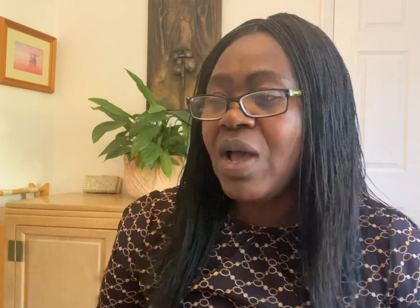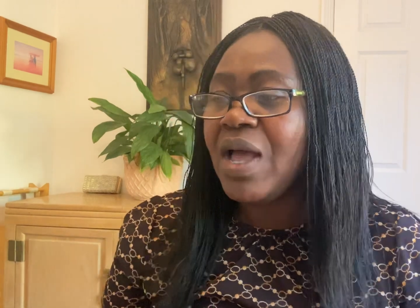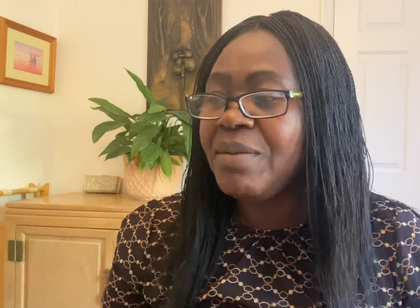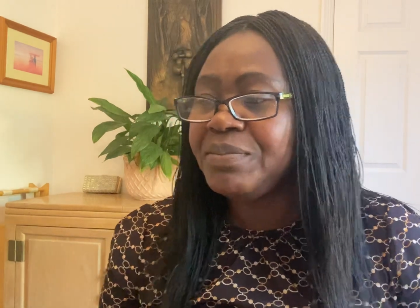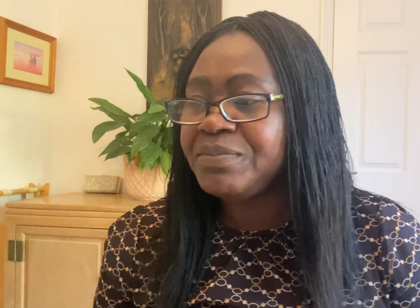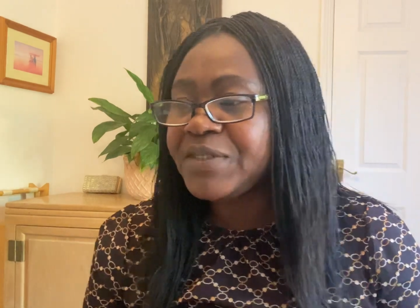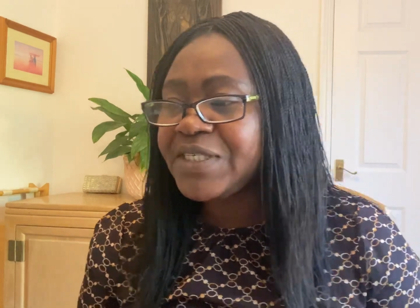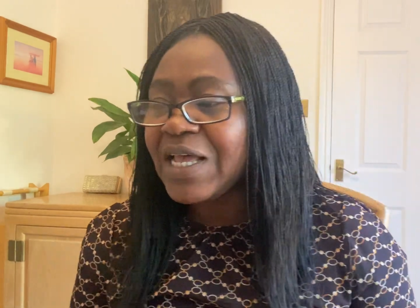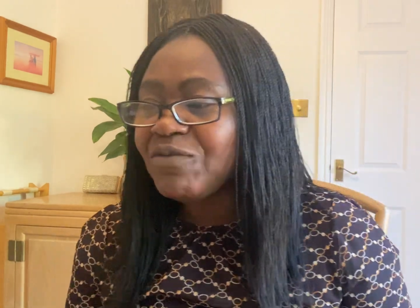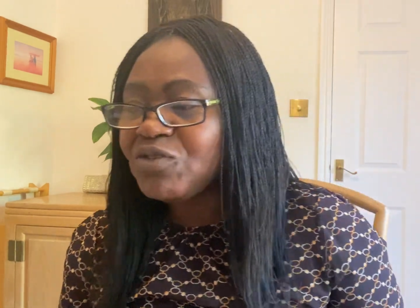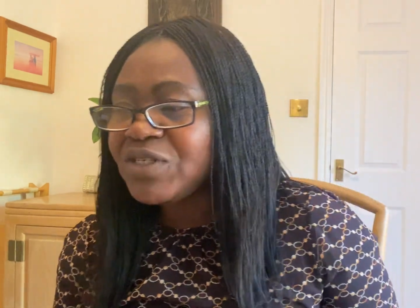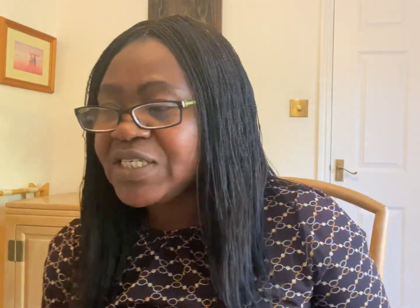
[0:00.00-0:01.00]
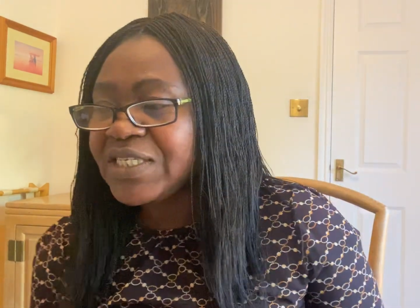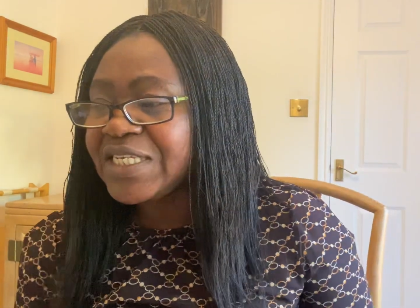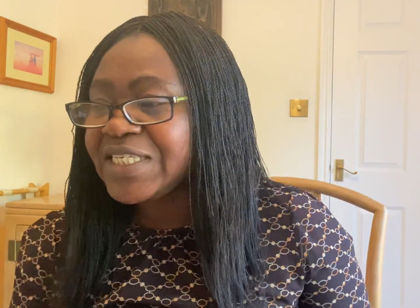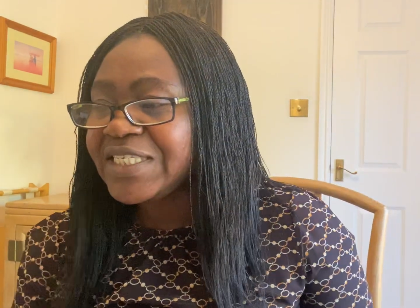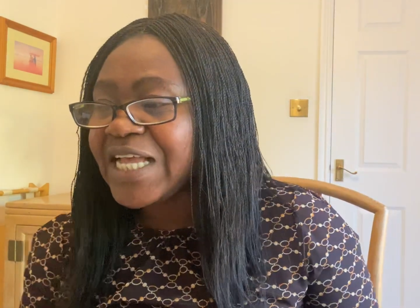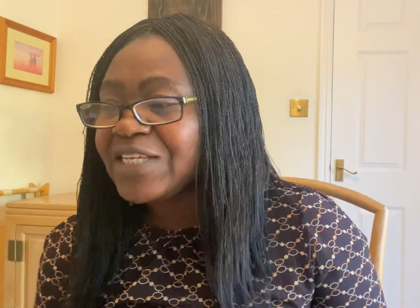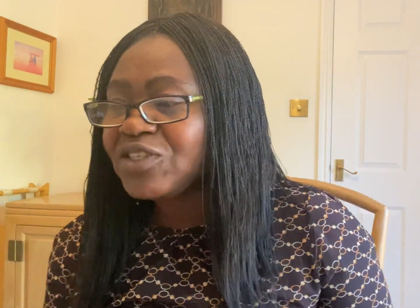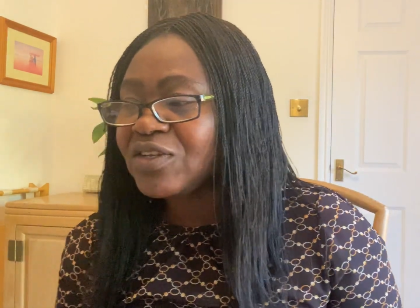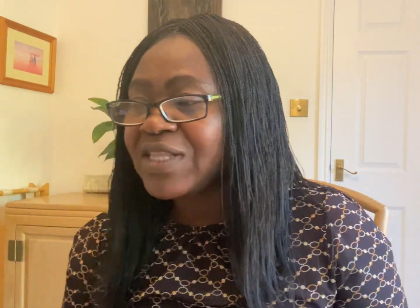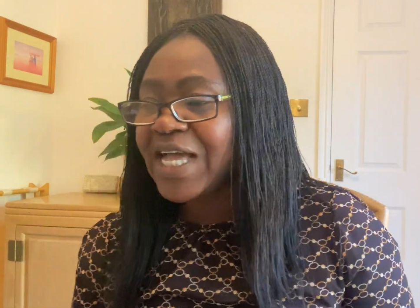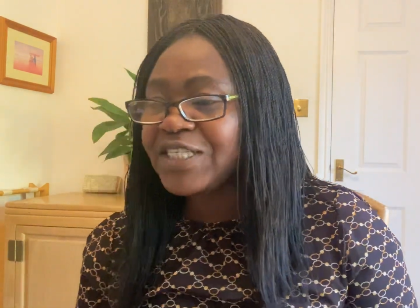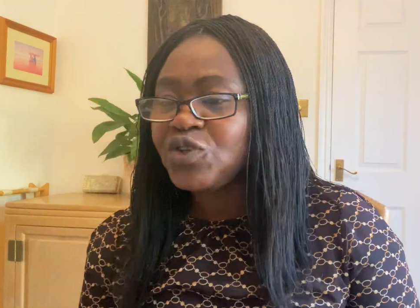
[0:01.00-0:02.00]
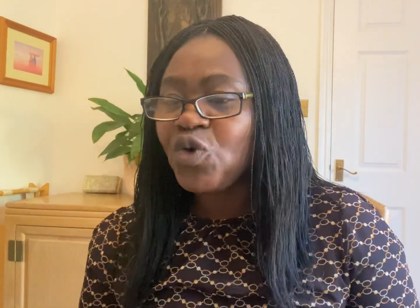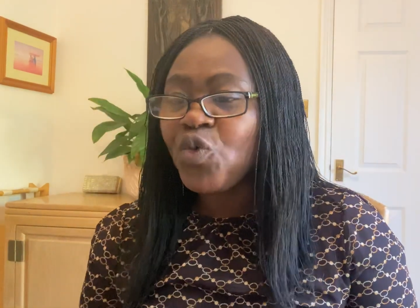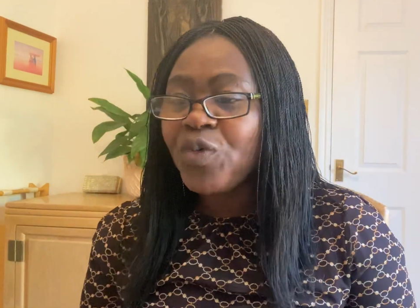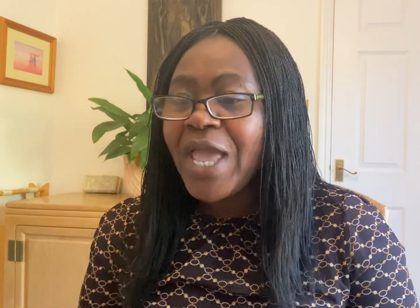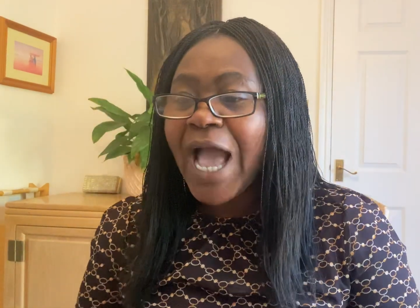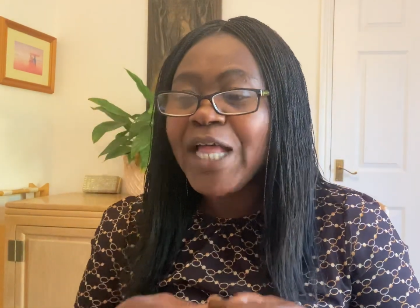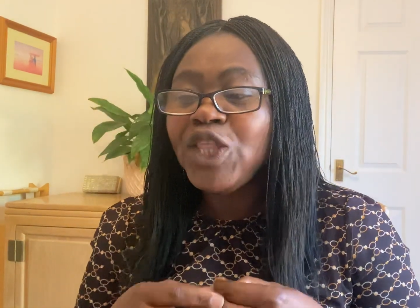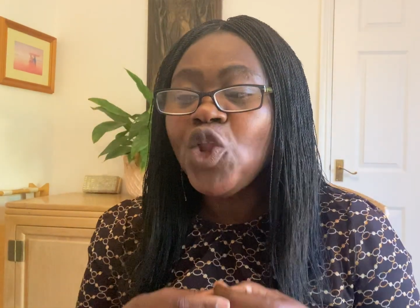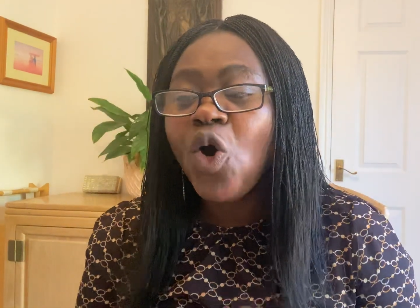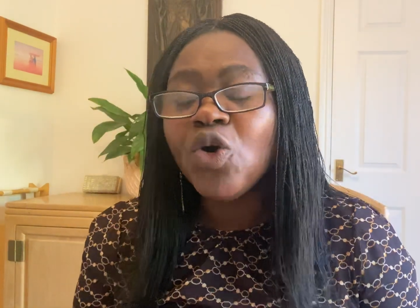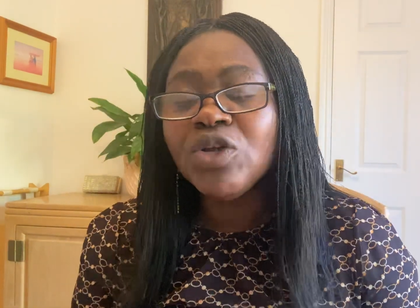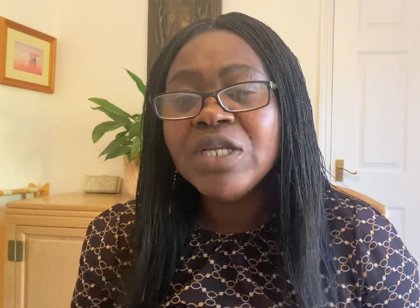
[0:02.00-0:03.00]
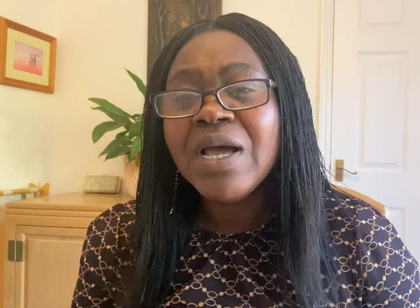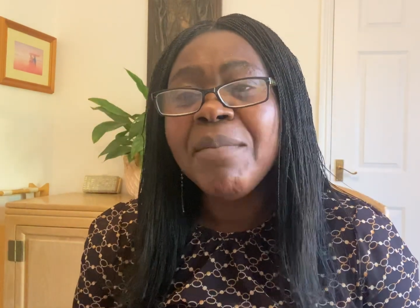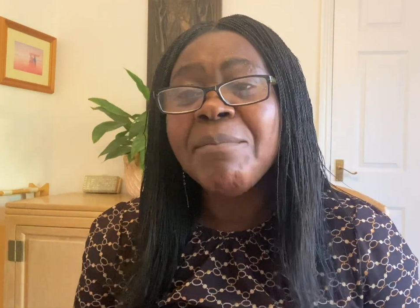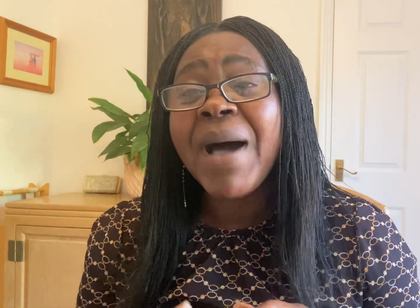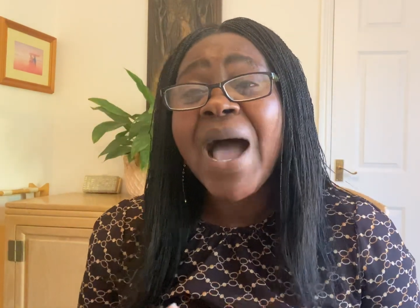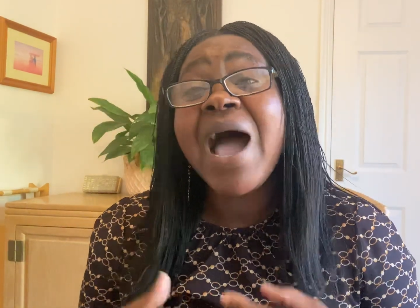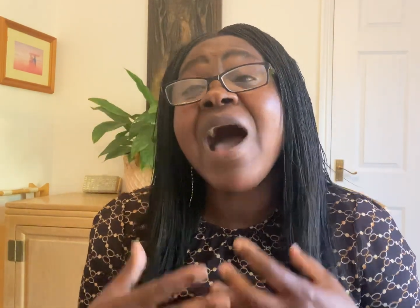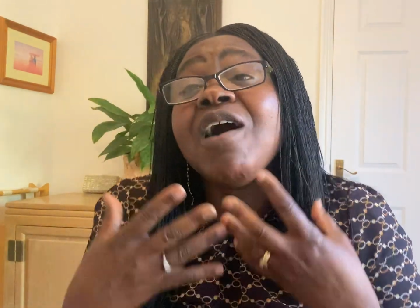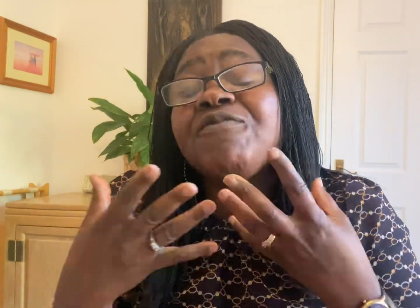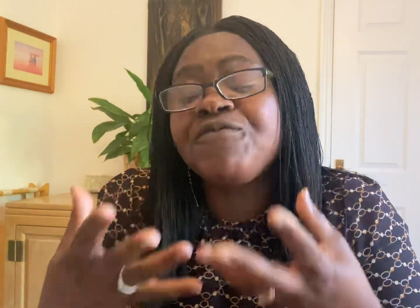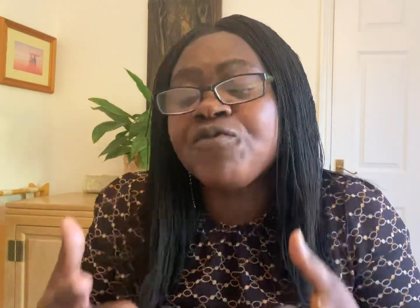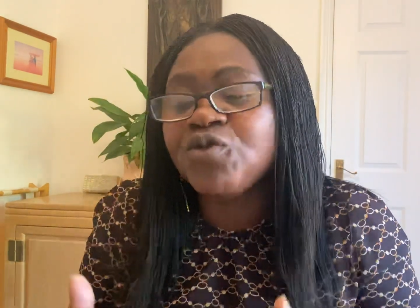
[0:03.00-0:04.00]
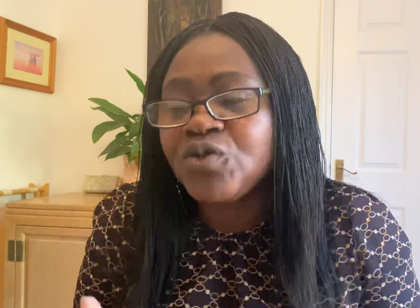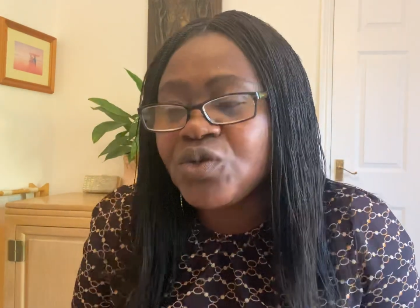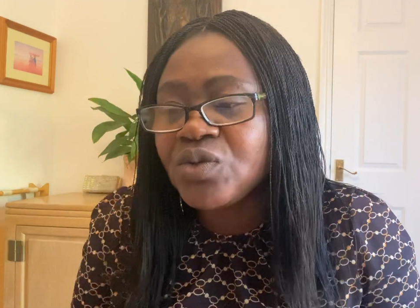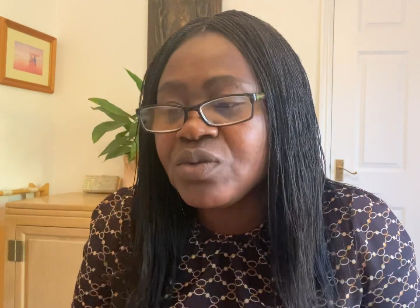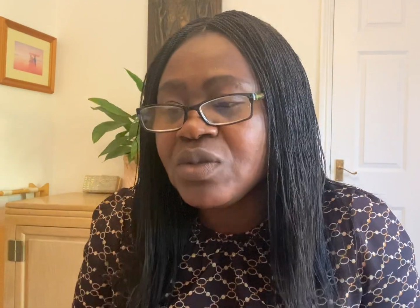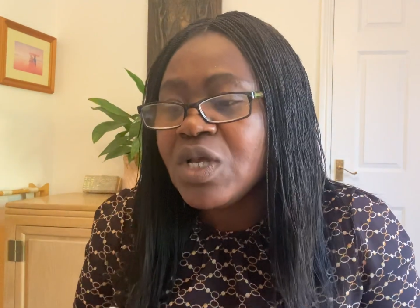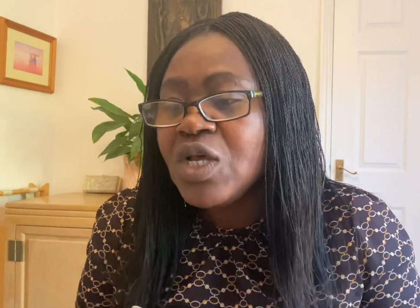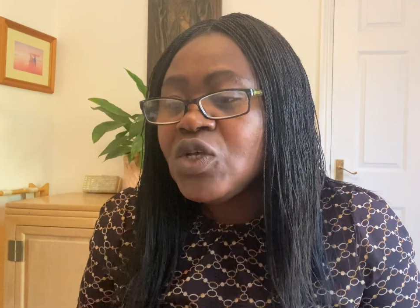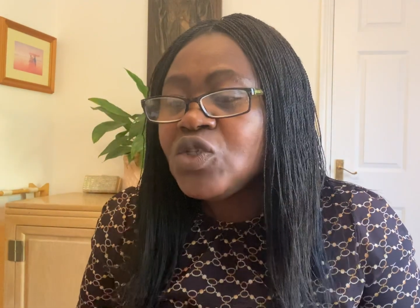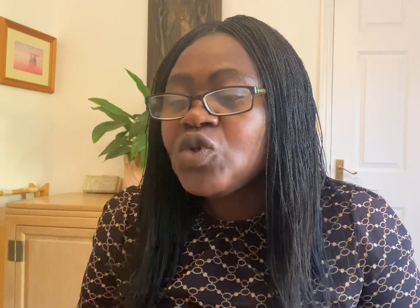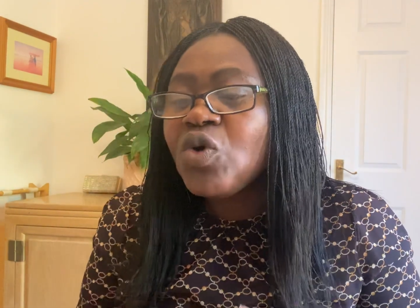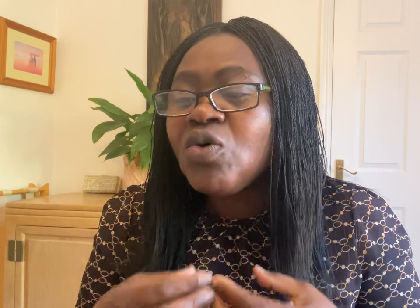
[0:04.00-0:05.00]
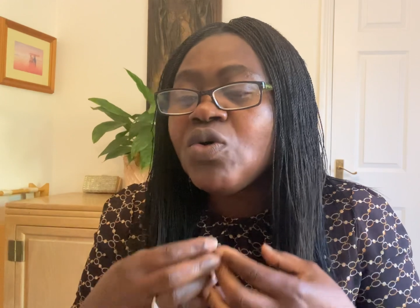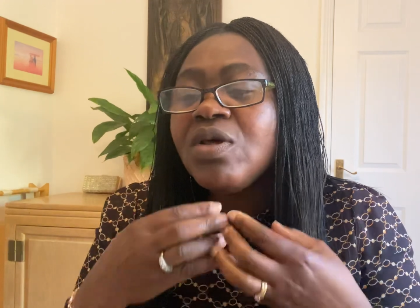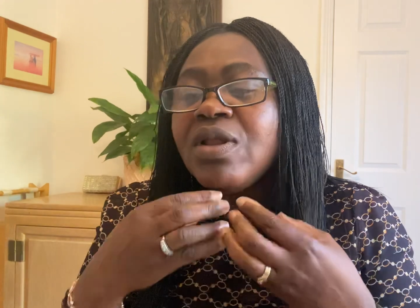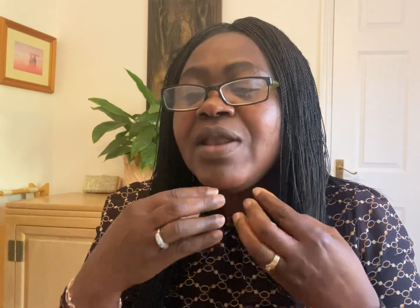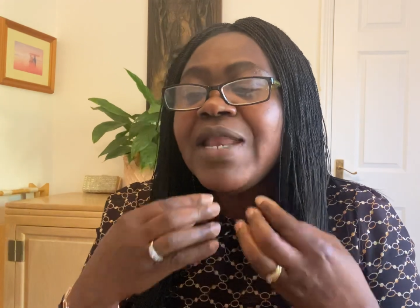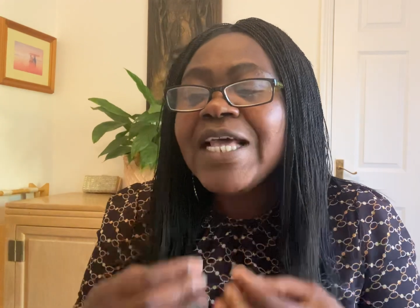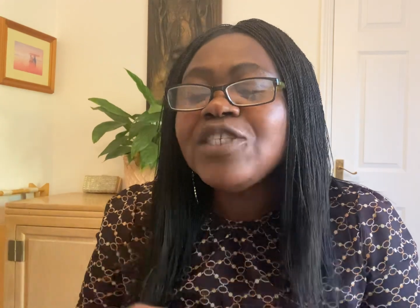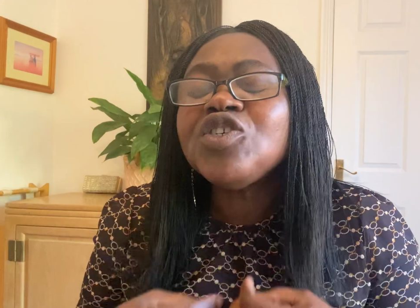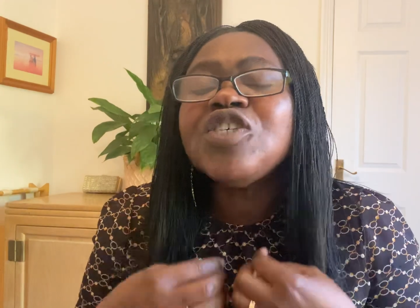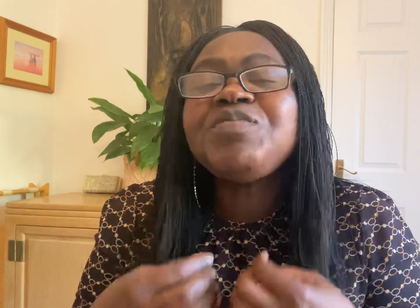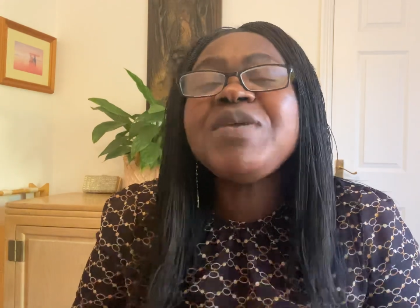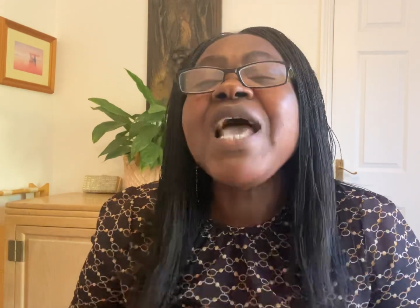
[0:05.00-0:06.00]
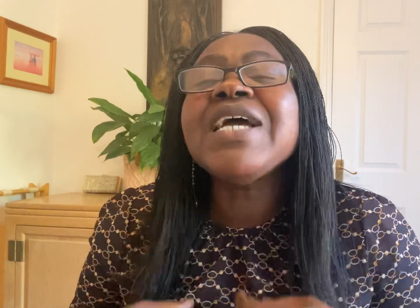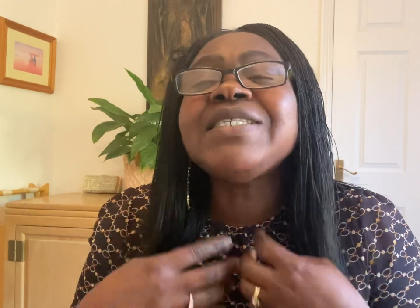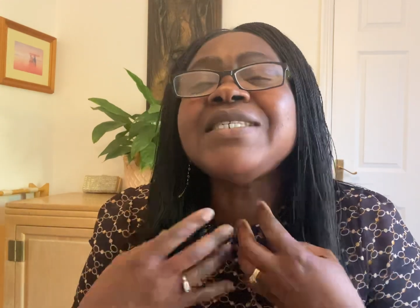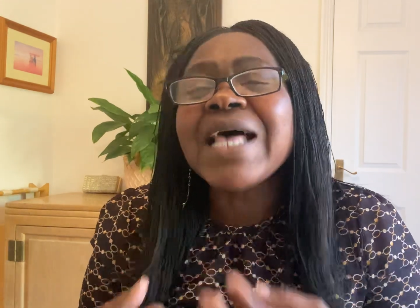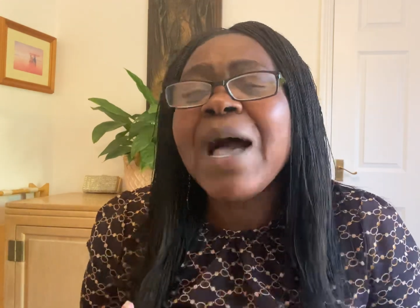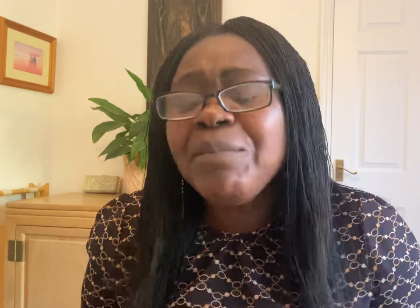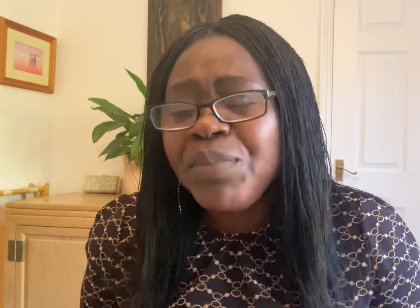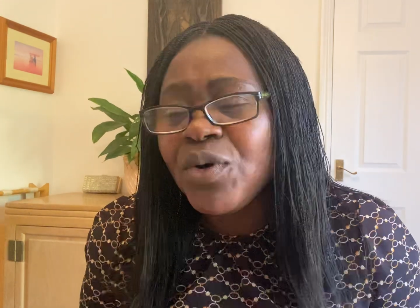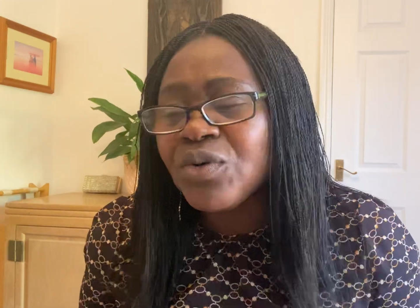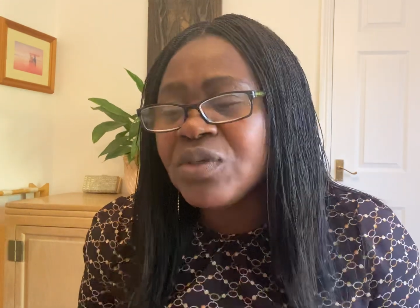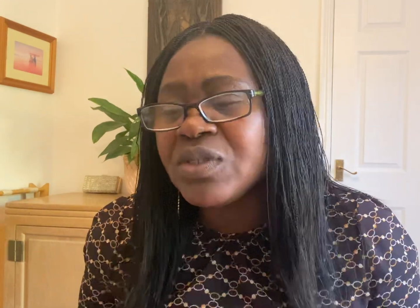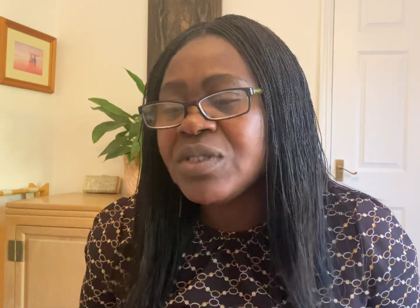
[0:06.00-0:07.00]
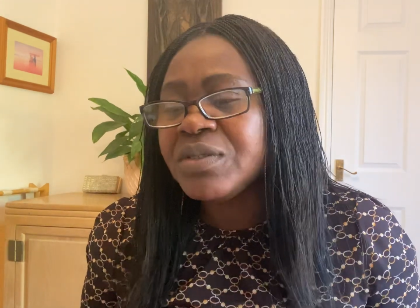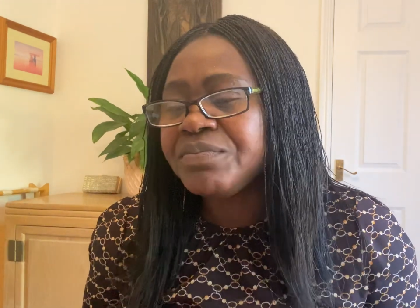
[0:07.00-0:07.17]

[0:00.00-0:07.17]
um, seven sixteen tells us that we are known by our fruits. So let us be examples